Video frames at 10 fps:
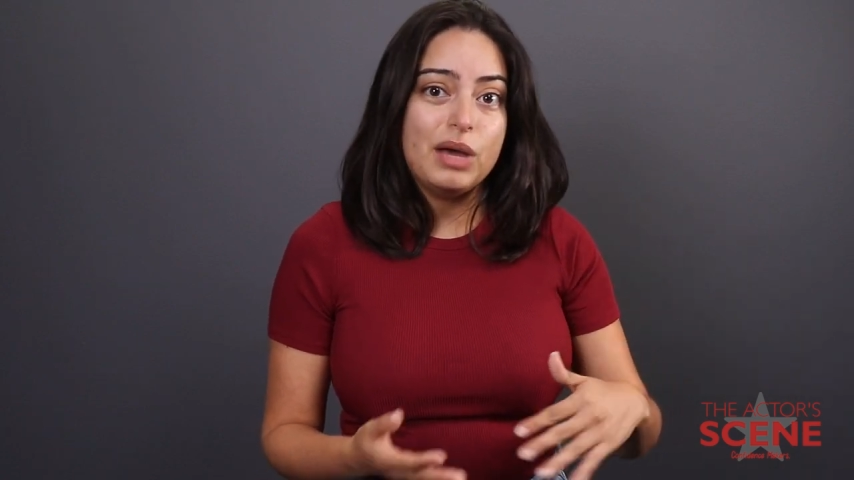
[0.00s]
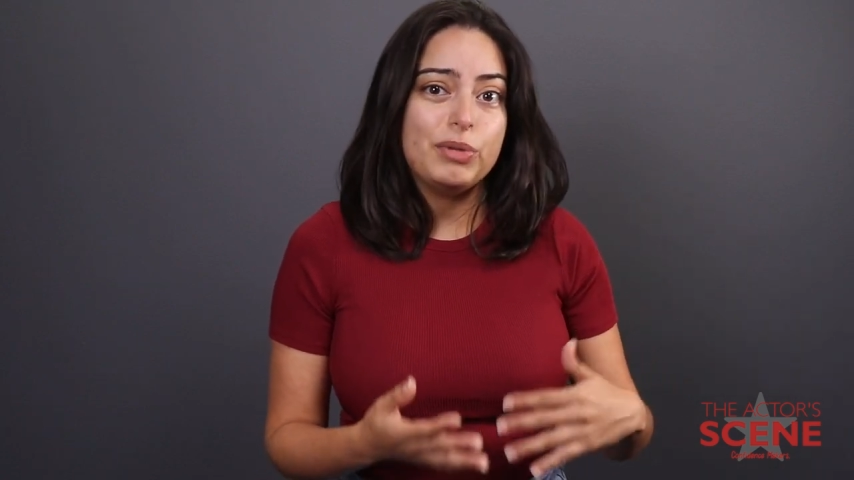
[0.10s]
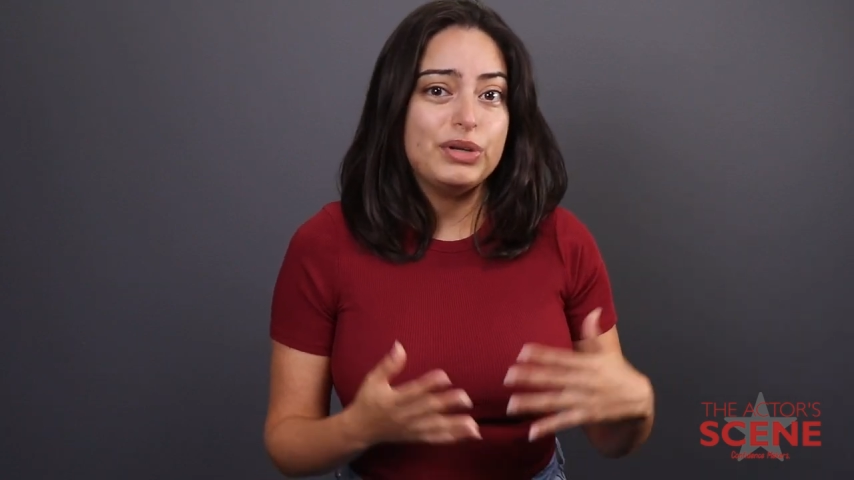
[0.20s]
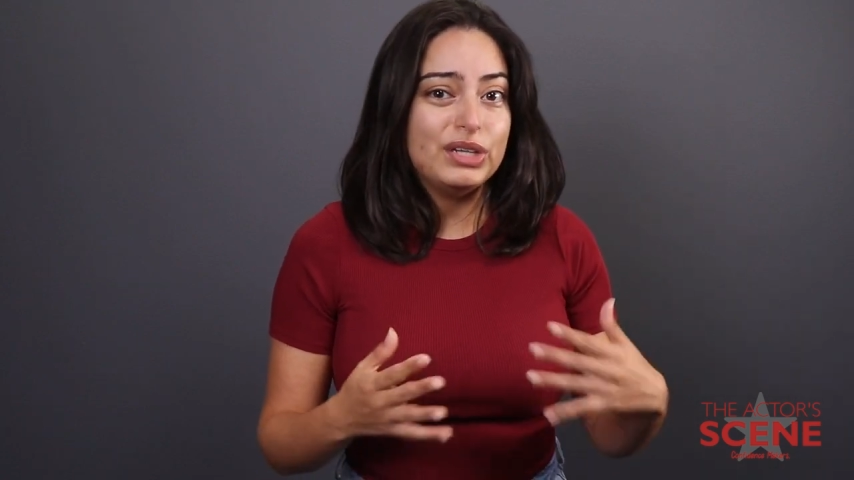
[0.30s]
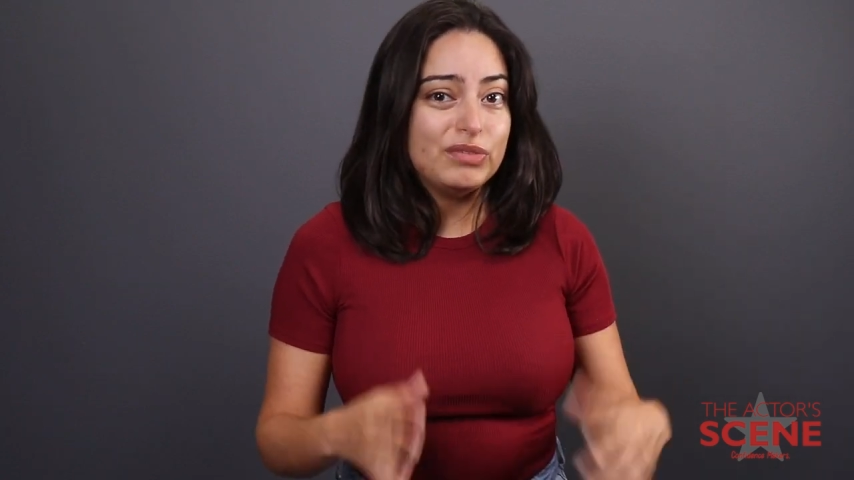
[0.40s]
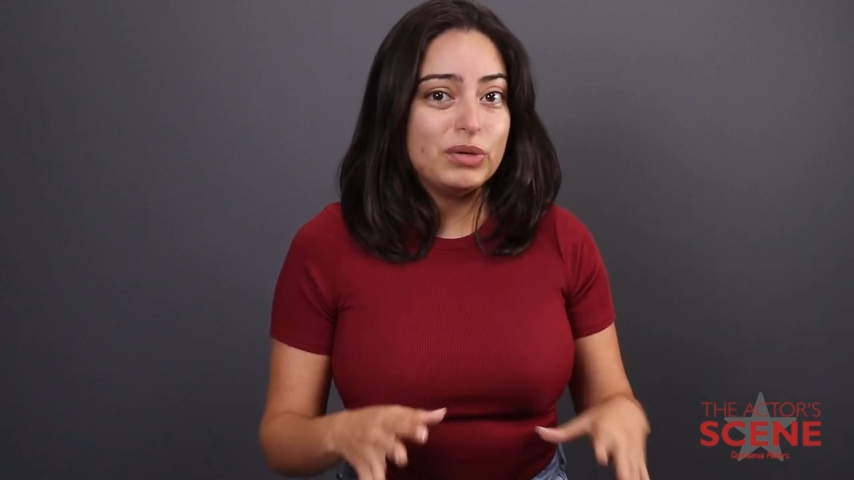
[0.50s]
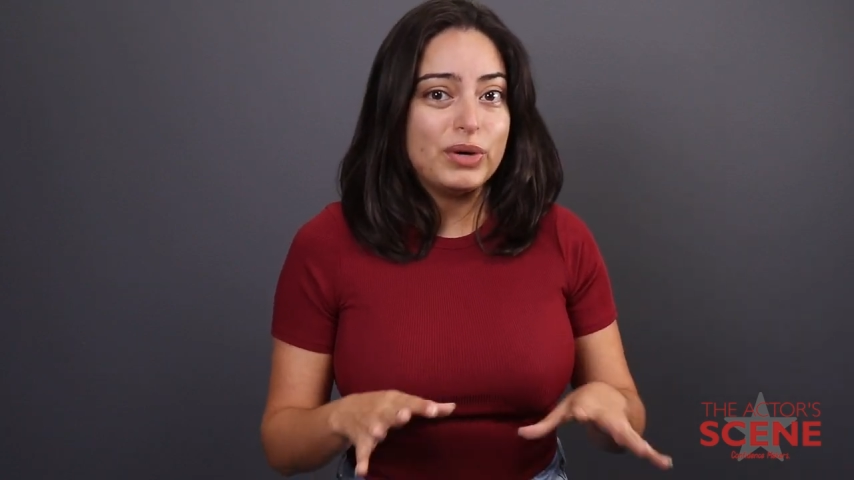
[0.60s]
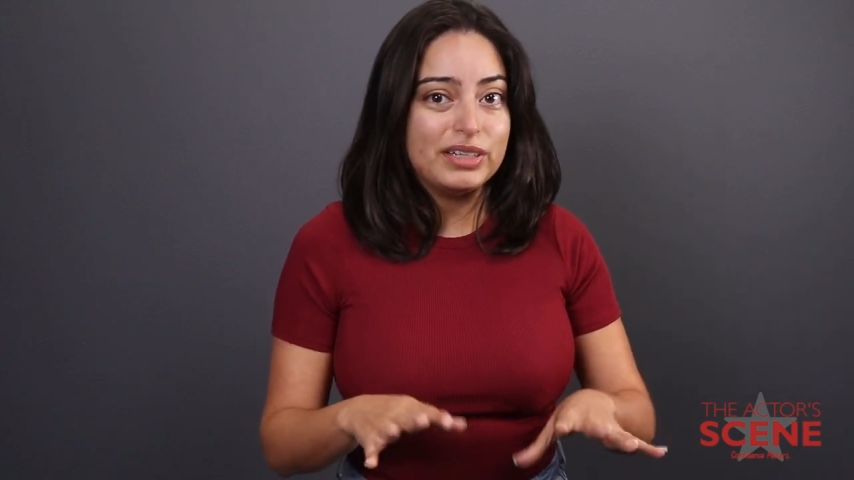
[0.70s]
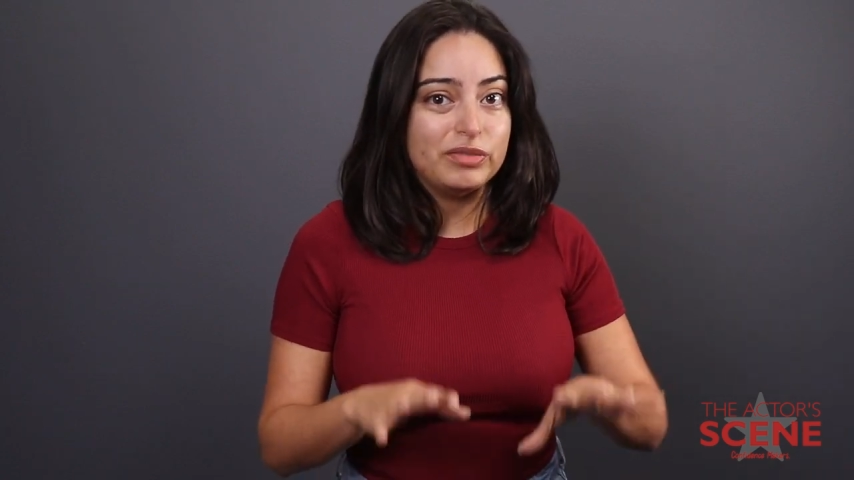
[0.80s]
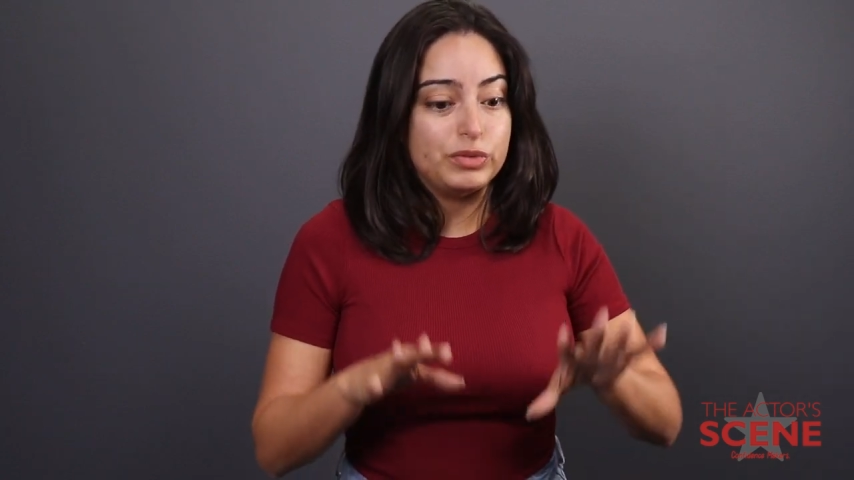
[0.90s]
but you never
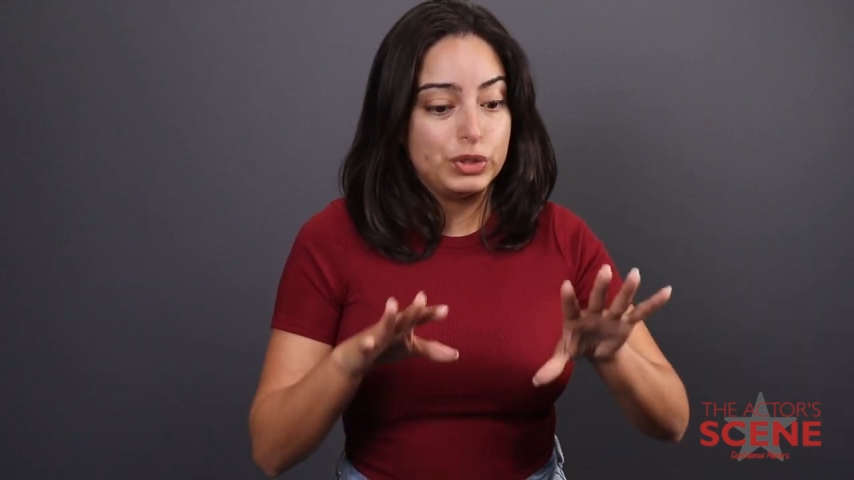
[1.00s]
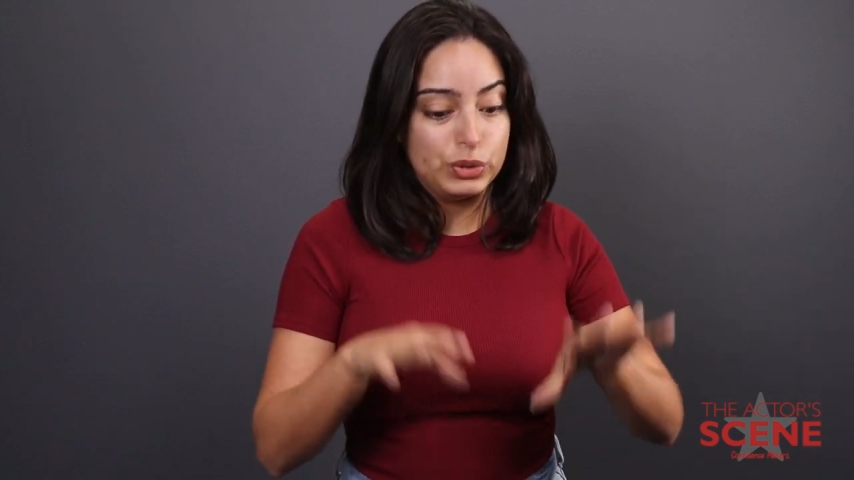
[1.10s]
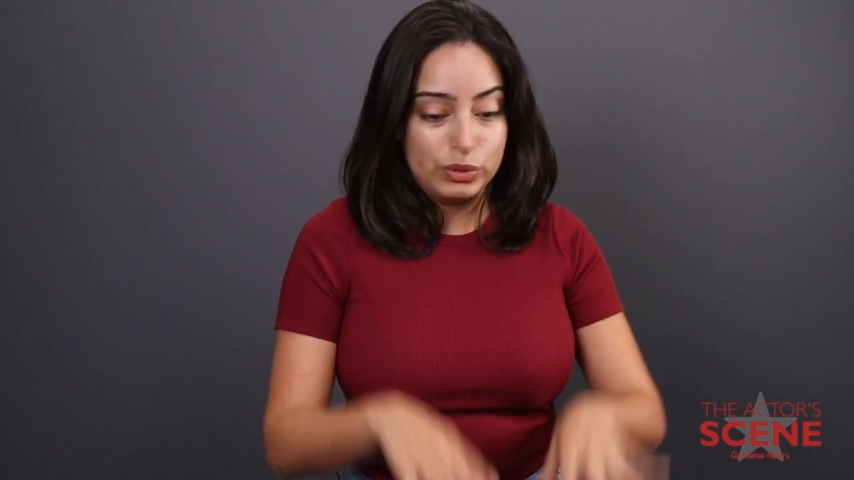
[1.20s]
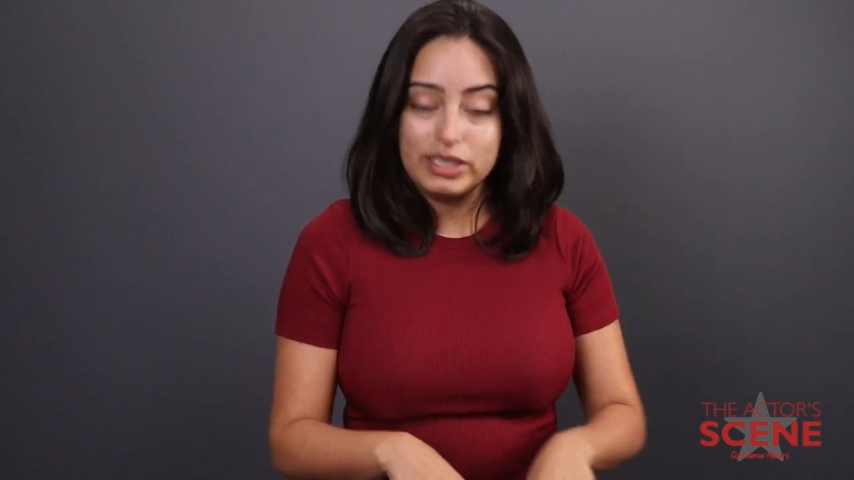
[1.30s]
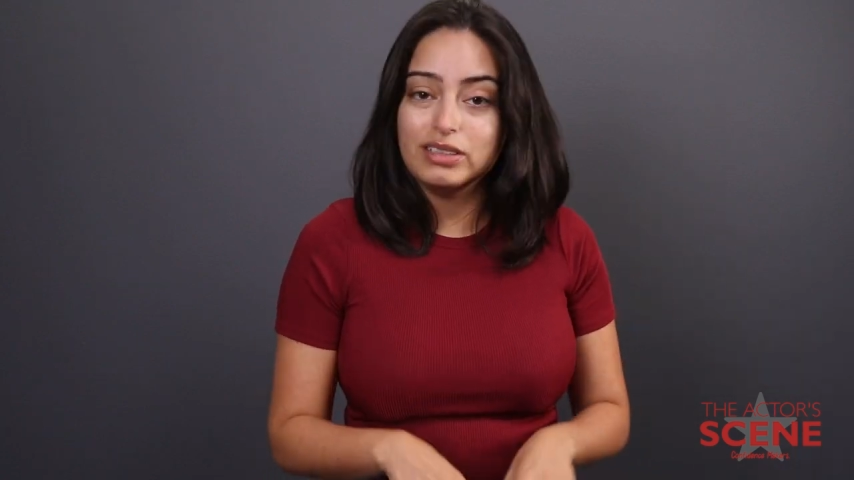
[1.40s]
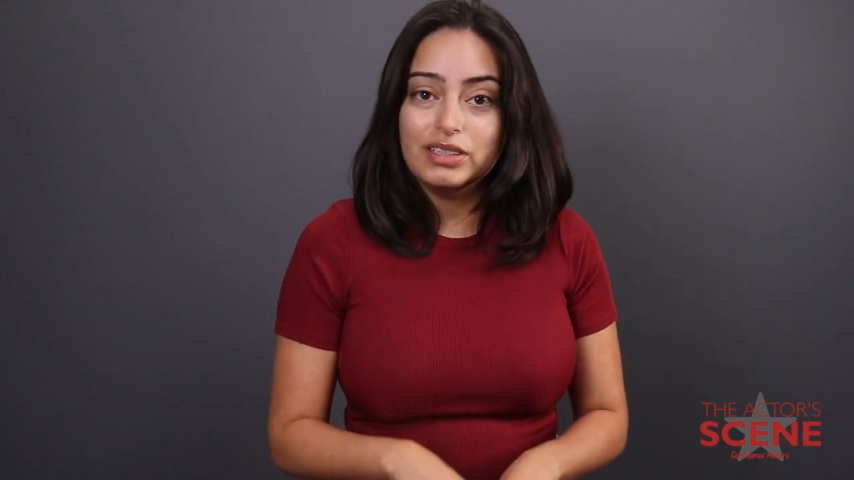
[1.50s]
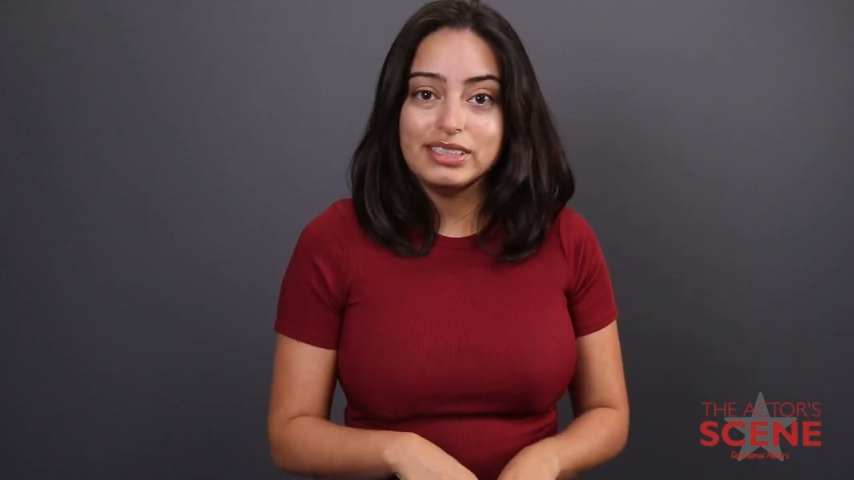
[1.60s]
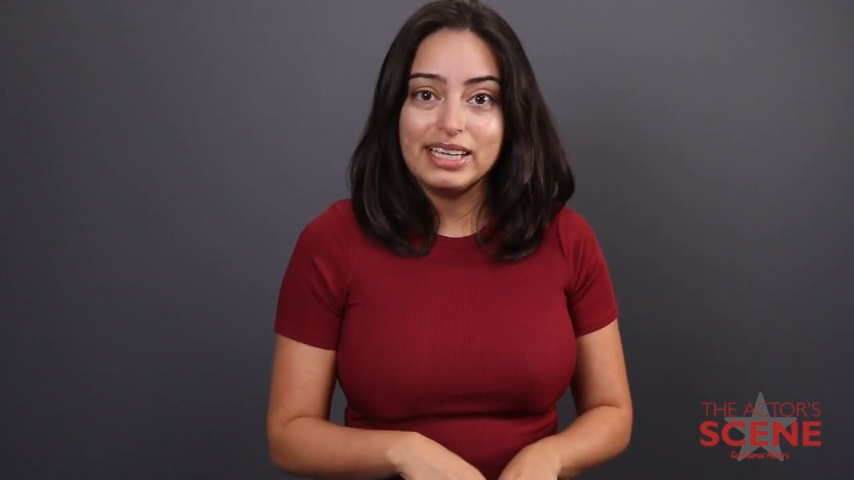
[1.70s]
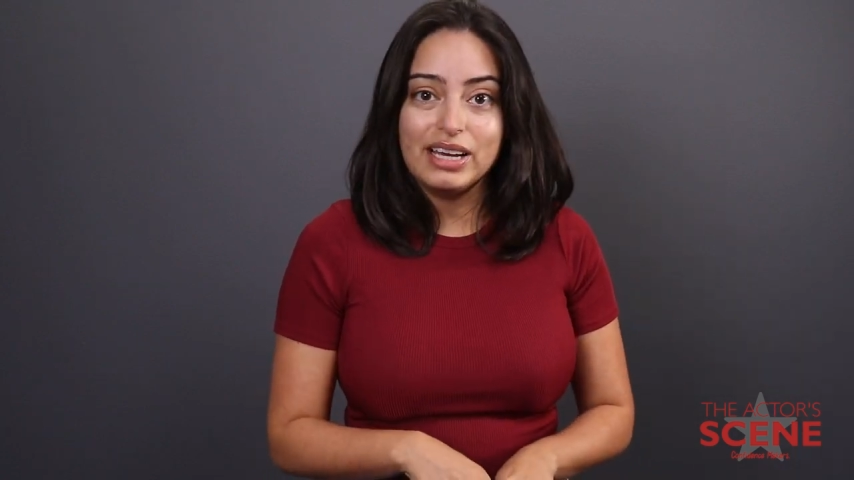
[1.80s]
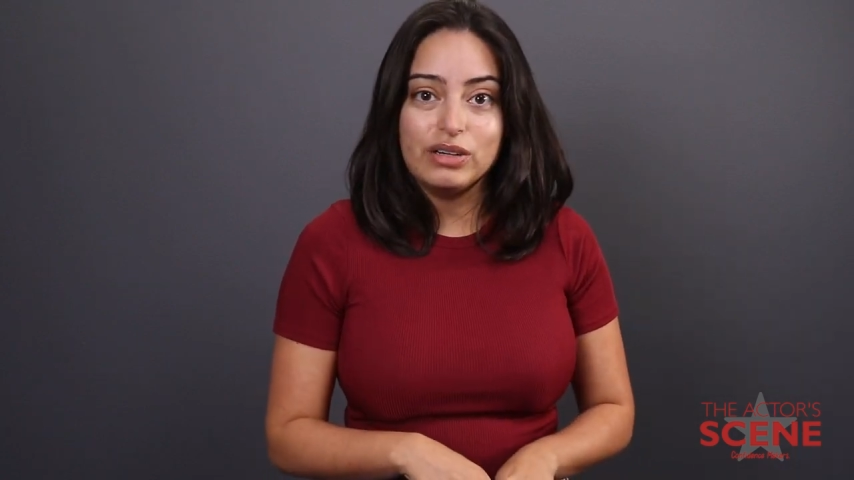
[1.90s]
want to truly look
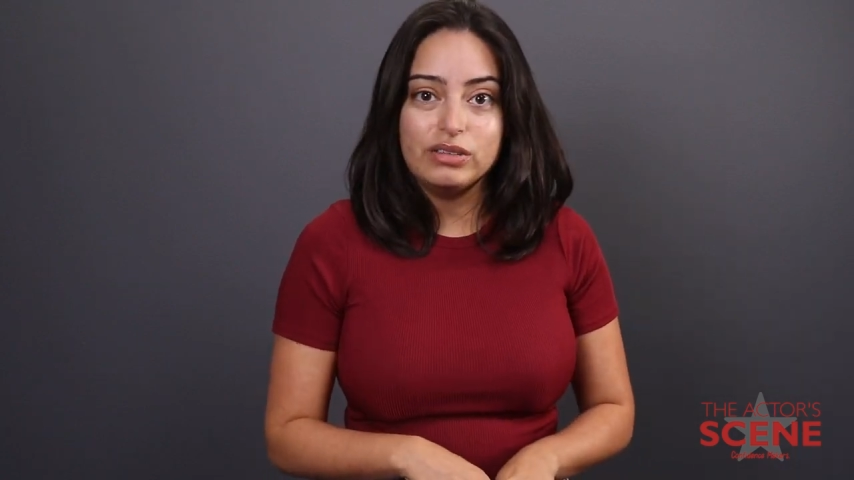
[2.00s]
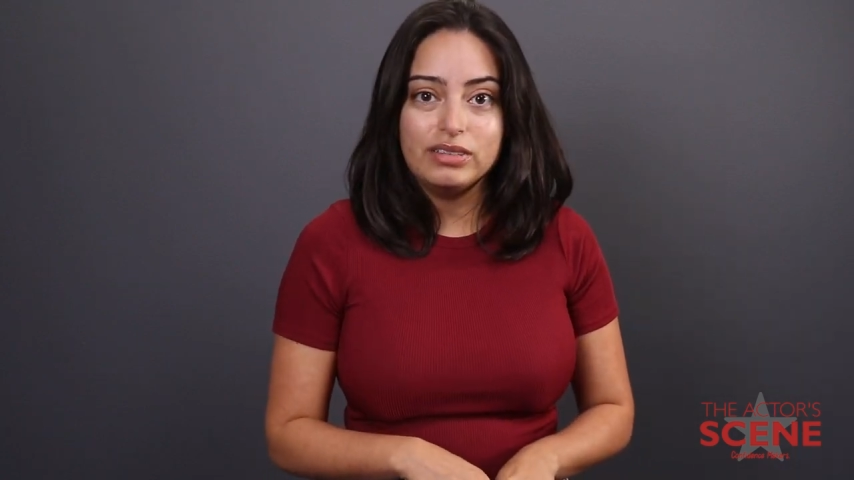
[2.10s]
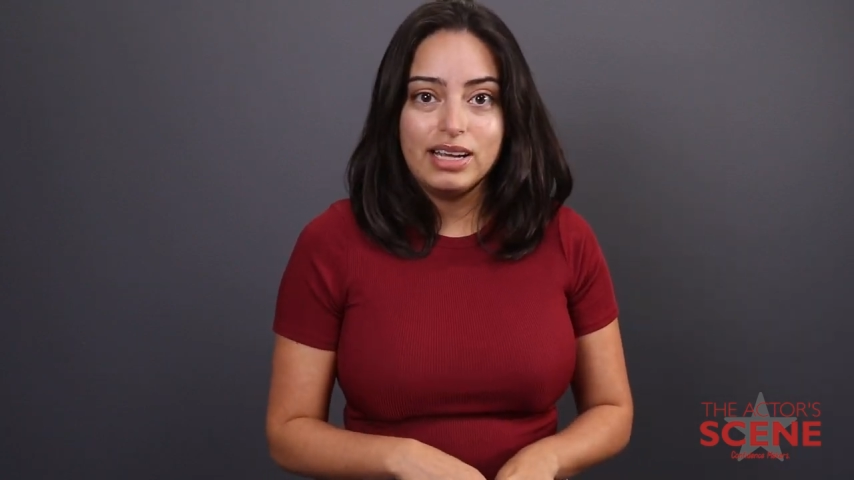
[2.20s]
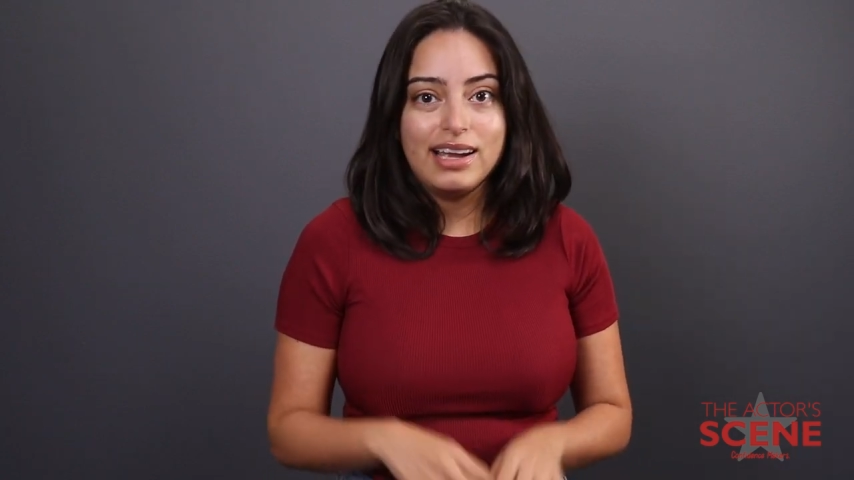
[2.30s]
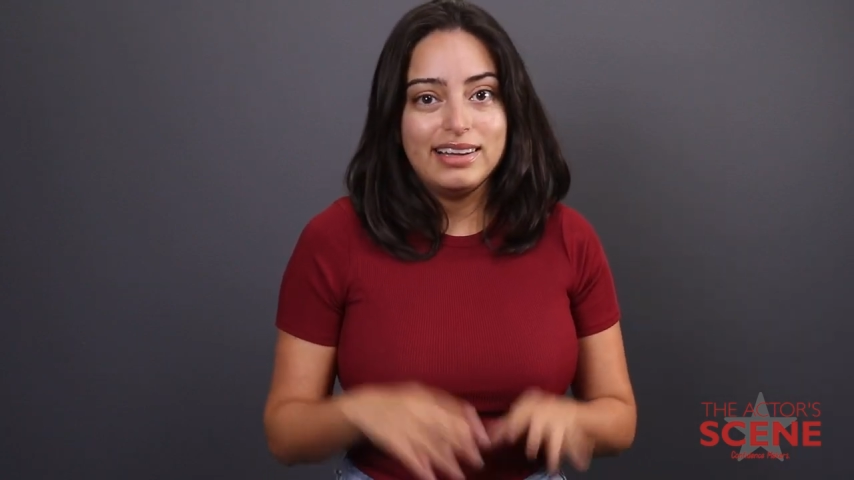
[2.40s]
down.